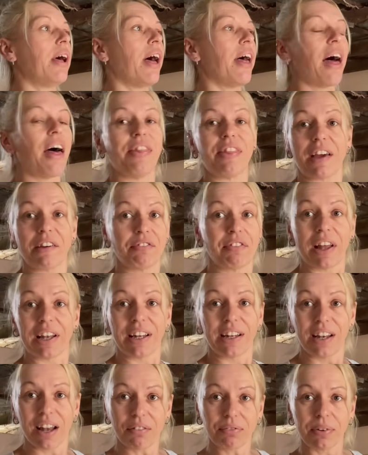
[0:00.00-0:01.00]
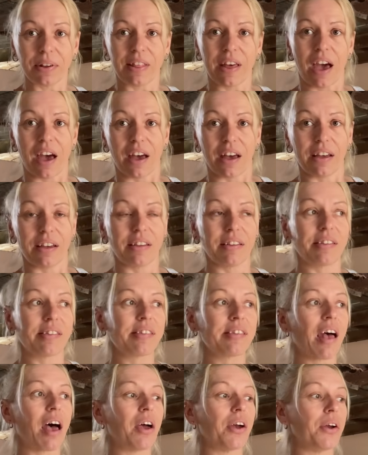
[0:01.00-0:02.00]
And they fell in love with her.
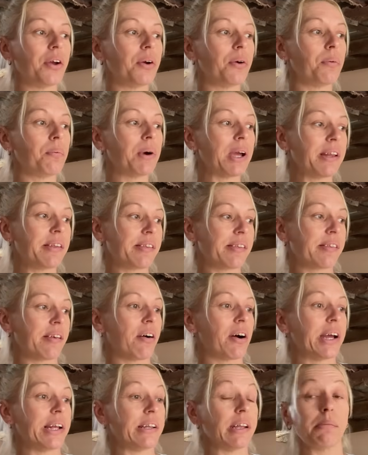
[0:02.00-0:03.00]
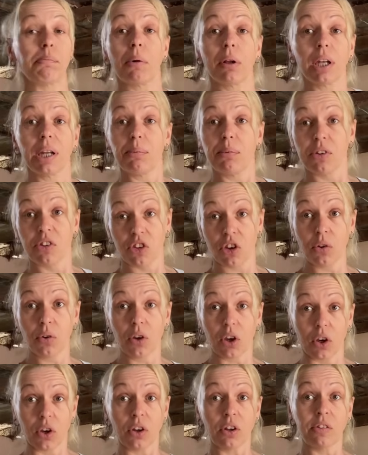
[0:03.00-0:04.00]
So we decided Molly was too
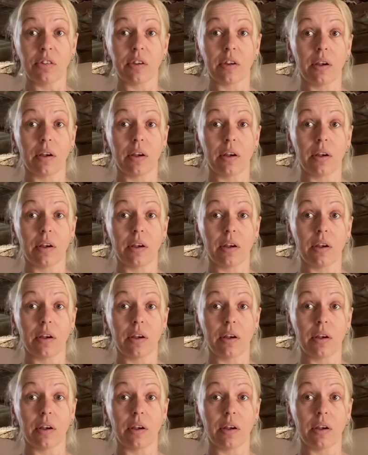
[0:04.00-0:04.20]
good